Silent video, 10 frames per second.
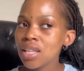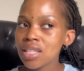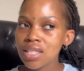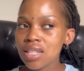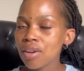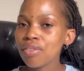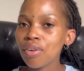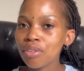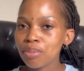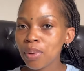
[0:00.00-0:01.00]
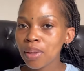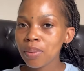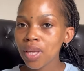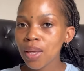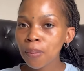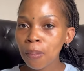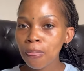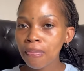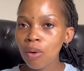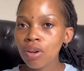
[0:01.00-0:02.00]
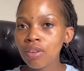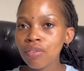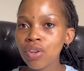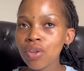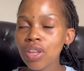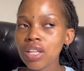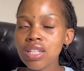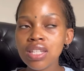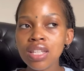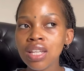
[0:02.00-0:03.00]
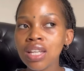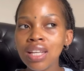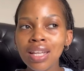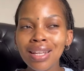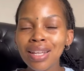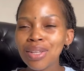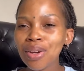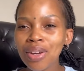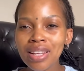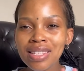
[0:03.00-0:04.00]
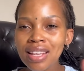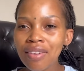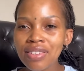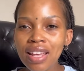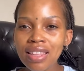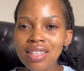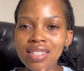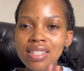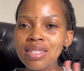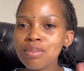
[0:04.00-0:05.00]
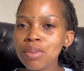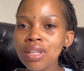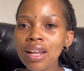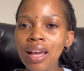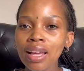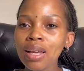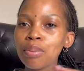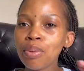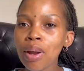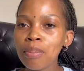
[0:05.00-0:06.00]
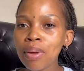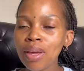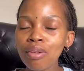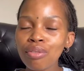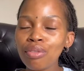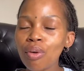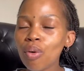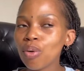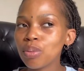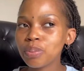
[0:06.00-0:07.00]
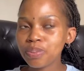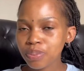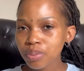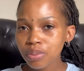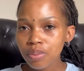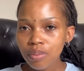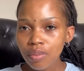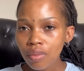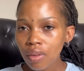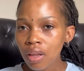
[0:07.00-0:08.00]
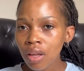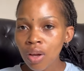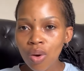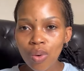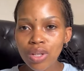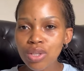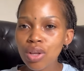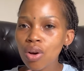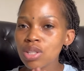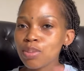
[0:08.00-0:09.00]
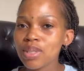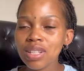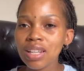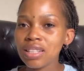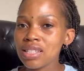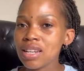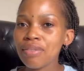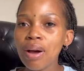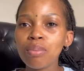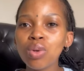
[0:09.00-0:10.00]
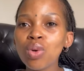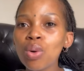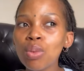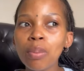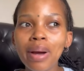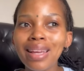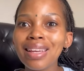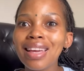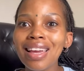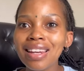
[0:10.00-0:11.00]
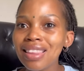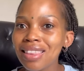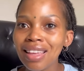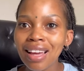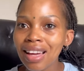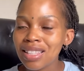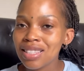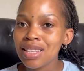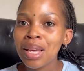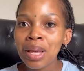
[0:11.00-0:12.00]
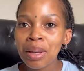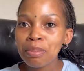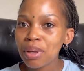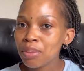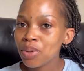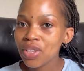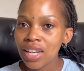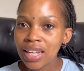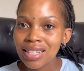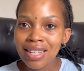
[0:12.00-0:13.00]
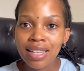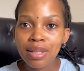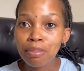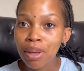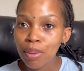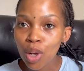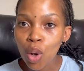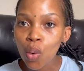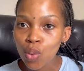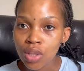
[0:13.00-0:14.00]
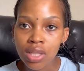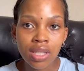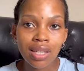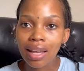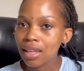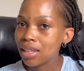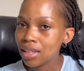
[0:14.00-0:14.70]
stuff of baby. The only video that you're gonna see after this is me like prepping for going to the hospital and stuff. I'm no more buying anything guys baby related baby clothes like